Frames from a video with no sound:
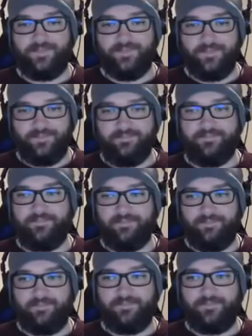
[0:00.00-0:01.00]

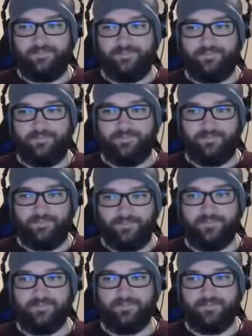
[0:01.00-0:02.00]

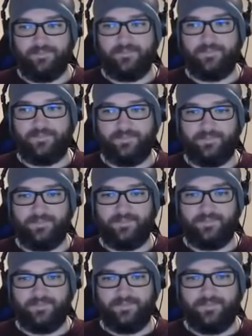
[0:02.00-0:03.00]

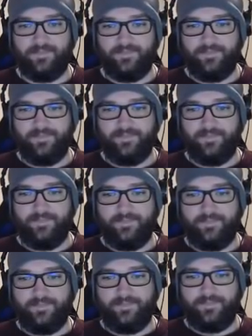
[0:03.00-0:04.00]

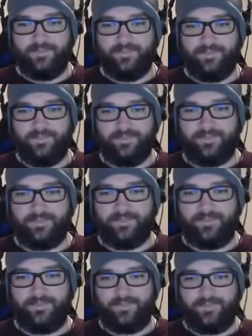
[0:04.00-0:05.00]

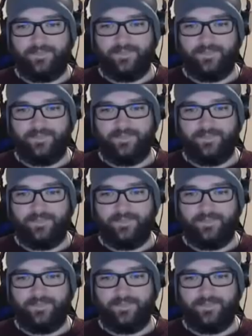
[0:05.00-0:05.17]
This person isn't speaking.